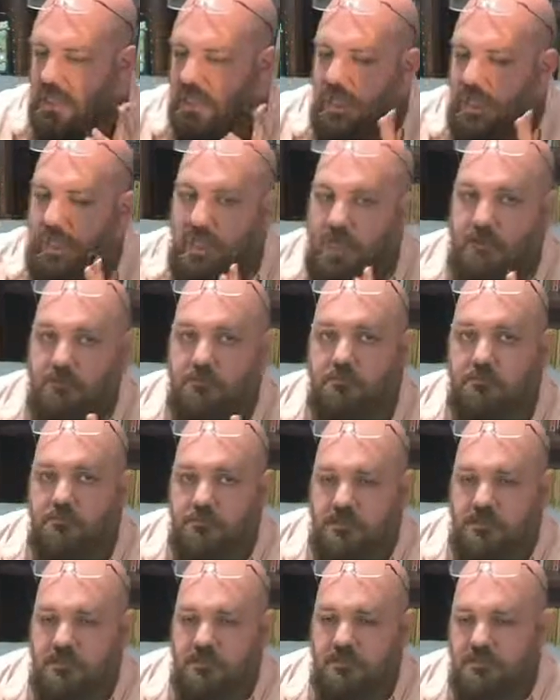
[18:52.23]

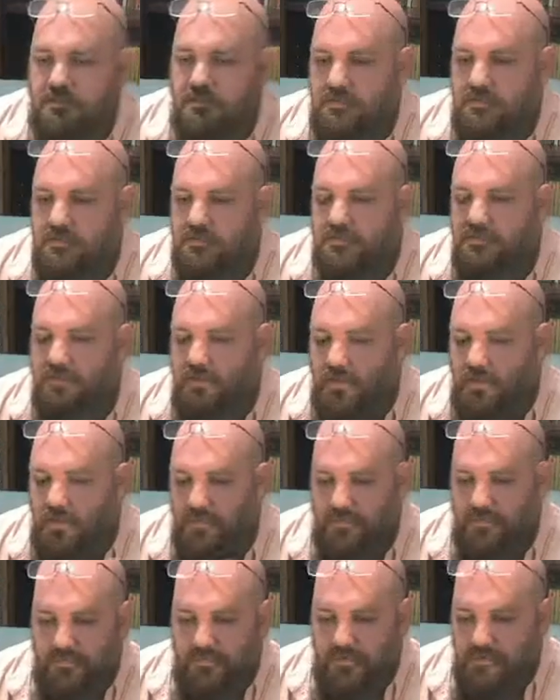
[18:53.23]

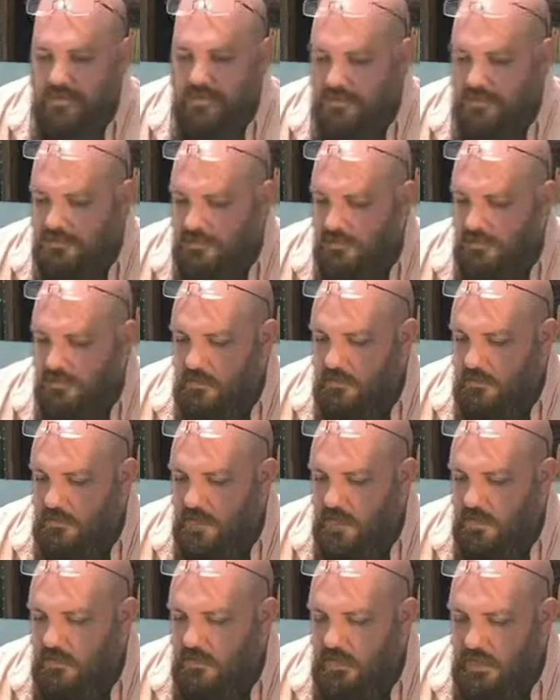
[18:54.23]
tomorrow. All right,
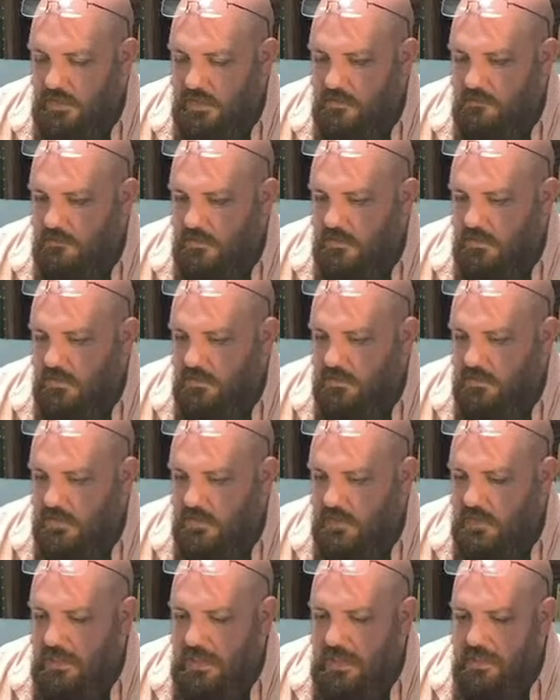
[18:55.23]
so thank you guys for
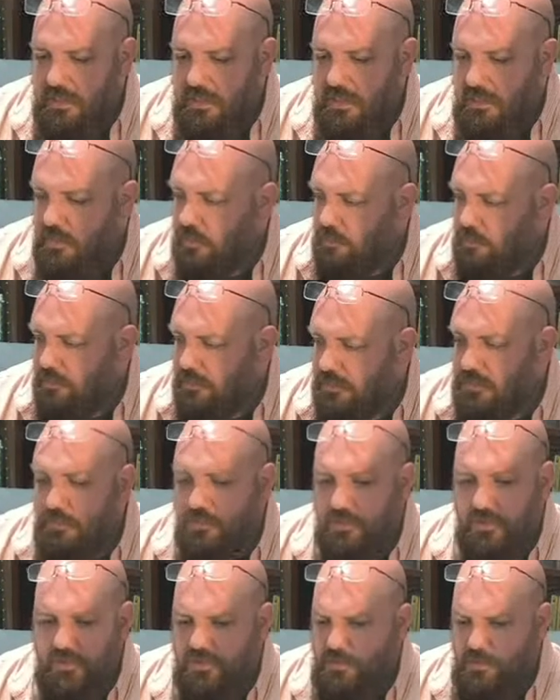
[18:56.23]
listening. I hope
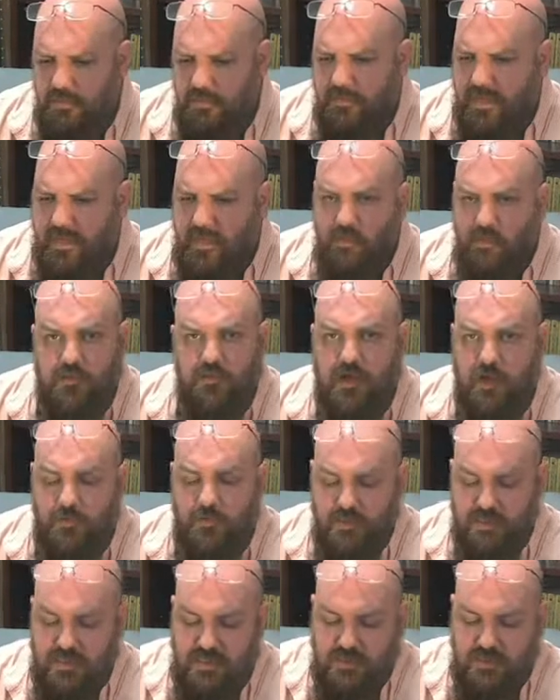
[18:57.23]
that you're enjoying Beowulf. I
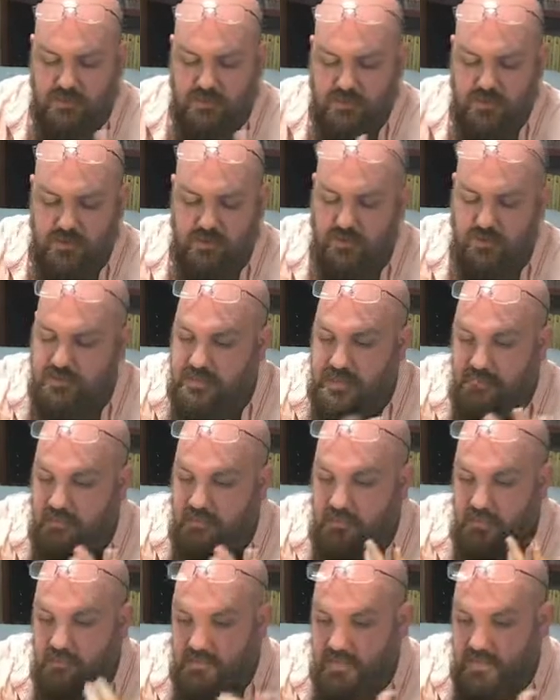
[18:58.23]
hope it's not as miserable as
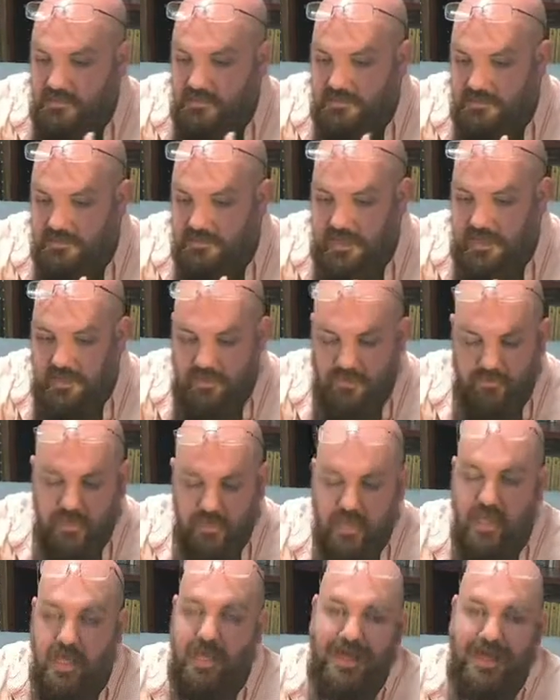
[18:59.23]
everyone makes it
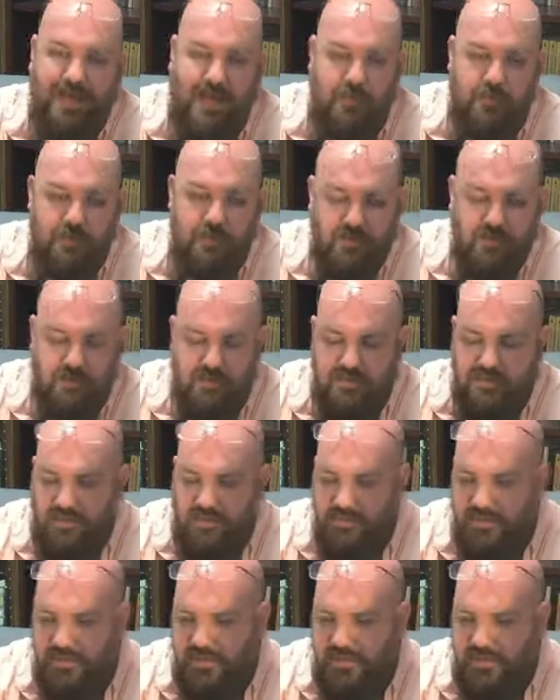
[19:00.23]
sound. I personally don't